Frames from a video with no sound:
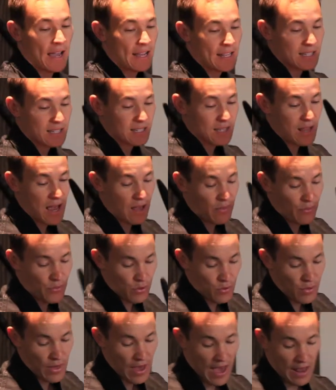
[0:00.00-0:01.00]
never had the
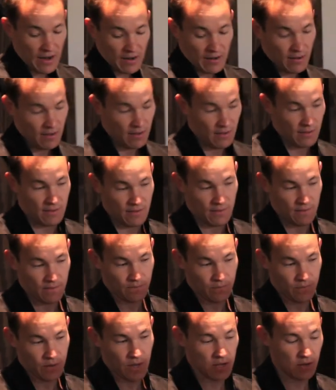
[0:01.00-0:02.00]
need to actually
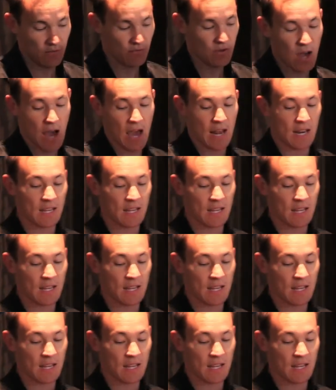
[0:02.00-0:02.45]
use my